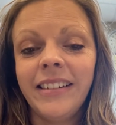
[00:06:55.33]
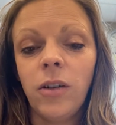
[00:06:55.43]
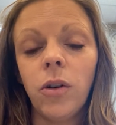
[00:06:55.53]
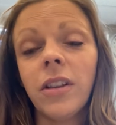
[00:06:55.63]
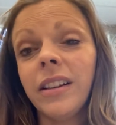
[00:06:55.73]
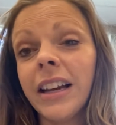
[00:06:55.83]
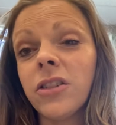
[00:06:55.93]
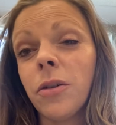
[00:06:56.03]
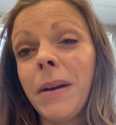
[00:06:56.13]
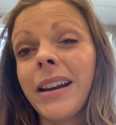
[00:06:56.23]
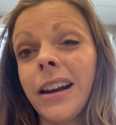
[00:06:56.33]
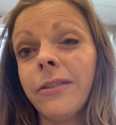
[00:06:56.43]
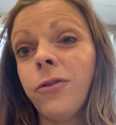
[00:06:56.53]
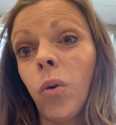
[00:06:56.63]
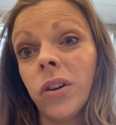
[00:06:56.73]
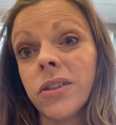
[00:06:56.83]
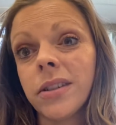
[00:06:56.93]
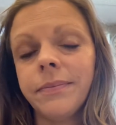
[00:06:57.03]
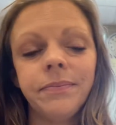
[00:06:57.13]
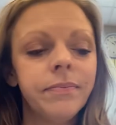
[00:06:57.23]
or the electromagnetic
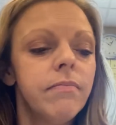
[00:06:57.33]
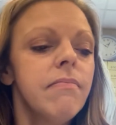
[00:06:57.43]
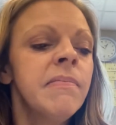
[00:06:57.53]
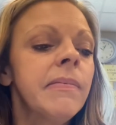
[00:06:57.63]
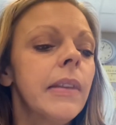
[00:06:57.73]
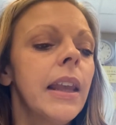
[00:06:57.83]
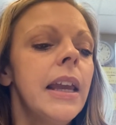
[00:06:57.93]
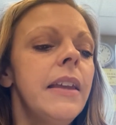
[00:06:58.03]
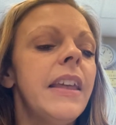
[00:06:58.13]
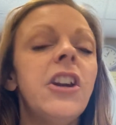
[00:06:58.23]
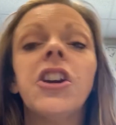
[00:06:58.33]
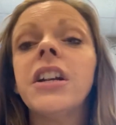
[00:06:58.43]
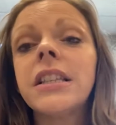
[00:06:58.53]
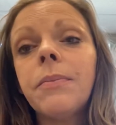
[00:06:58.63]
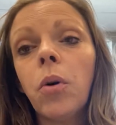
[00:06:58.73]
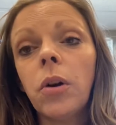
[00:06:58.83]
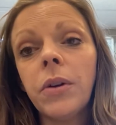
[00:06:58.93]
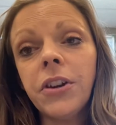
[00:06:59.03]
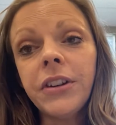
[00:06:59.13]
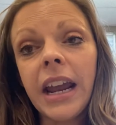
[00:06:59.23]
force. Then you're going to support it
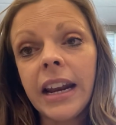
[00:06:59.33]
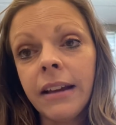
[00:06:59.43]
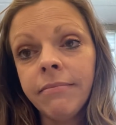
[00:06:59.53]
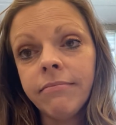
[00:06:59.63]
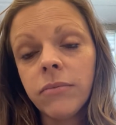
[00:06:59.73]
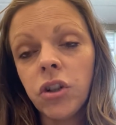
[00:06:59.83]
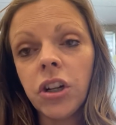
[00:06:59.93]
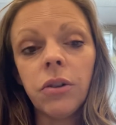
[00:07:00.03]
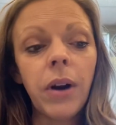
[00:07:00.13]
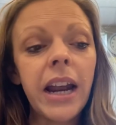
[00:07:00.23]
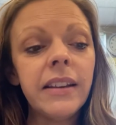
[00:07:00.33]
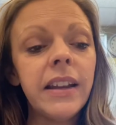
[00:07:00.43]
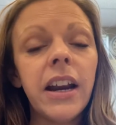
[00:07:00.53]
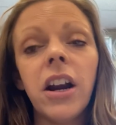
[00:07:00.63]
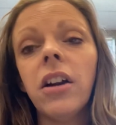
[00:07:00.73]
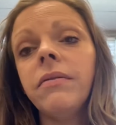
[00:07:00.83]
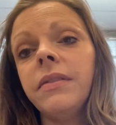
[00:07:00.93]
with your data. So you're going to write in there